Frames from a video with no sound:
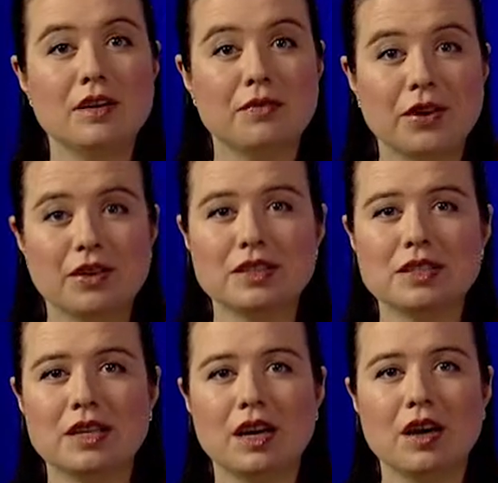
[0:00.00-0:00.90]

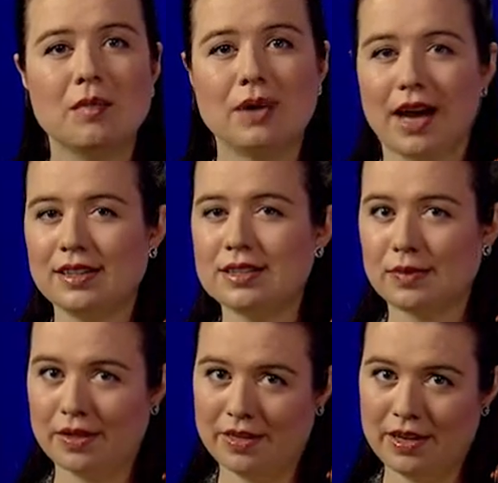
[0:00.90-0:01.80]
First, practice
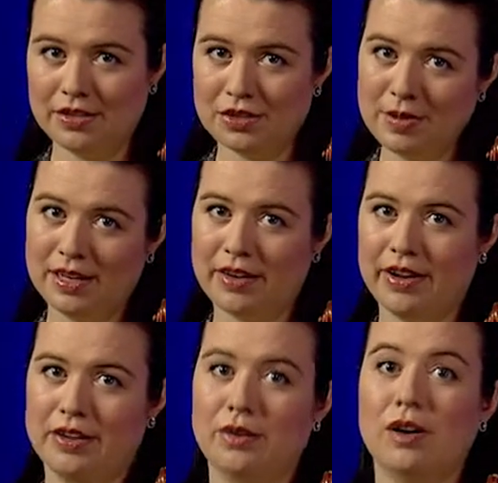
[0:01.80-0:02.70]
with the
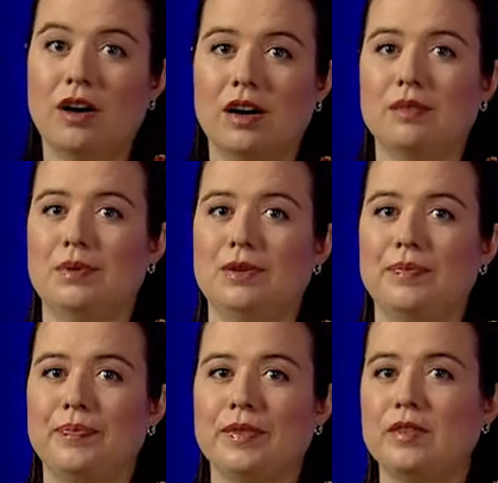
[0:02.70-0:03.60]
intermediary note audible
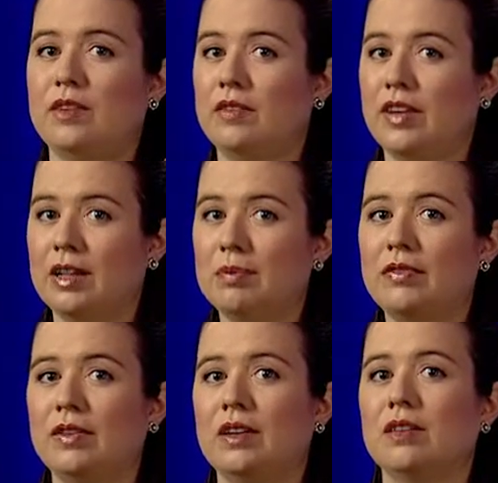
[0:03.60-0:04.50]
to develop a
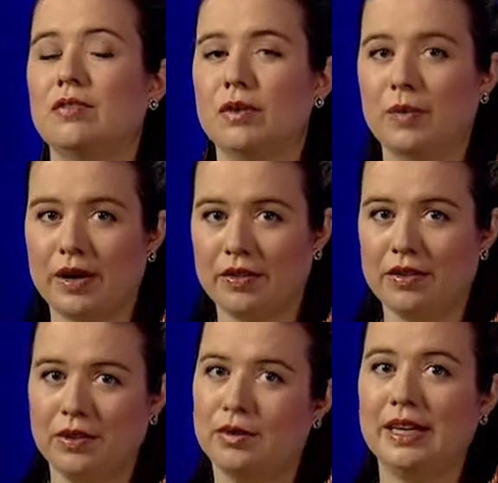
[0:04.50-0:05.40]
feel for where the
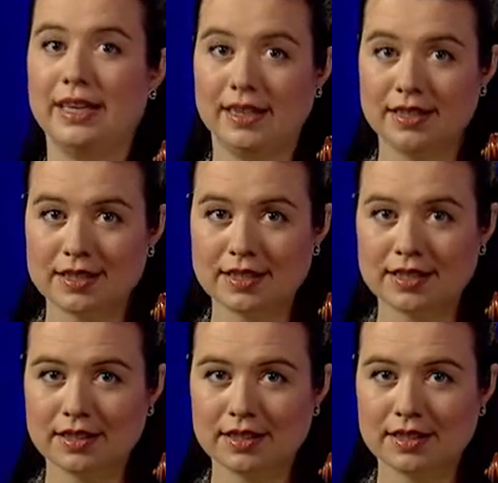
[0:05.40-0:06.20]
note is.